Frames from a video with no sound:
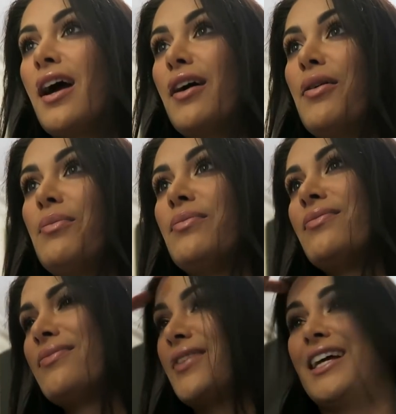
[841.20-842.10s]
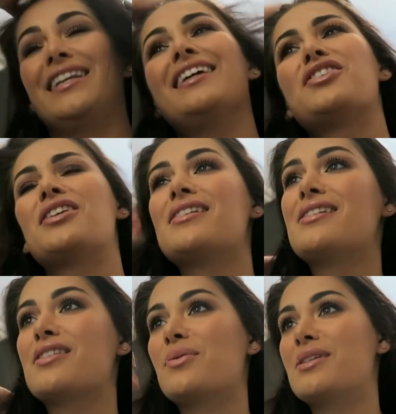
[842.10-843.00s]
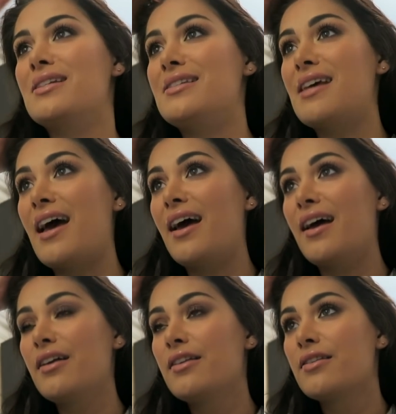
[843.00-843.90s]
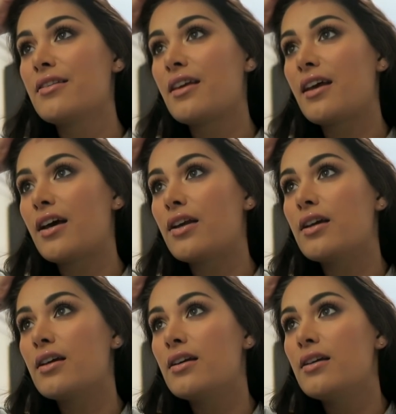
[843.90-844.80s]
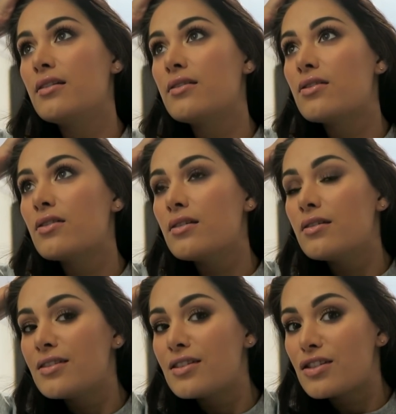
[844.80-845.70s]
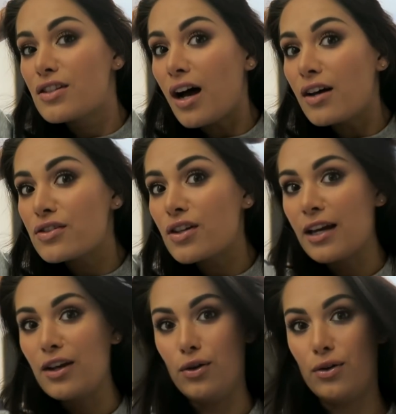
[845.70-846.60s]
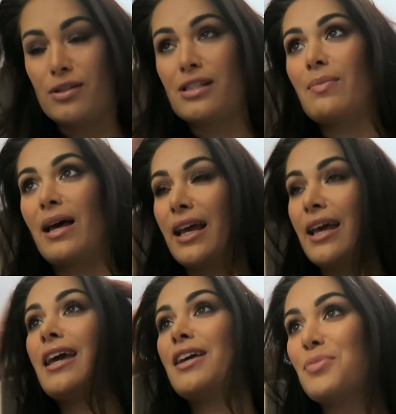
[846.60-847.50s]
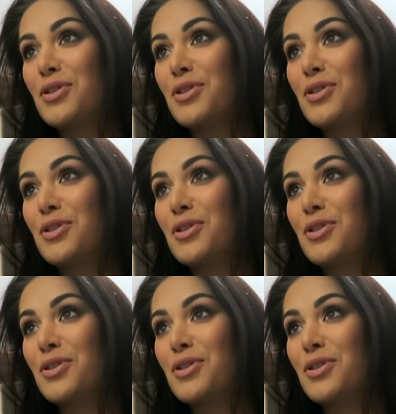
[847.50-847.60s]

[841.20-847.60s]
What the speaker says: Like literally since I was at Dare, and it is such a good smelling heat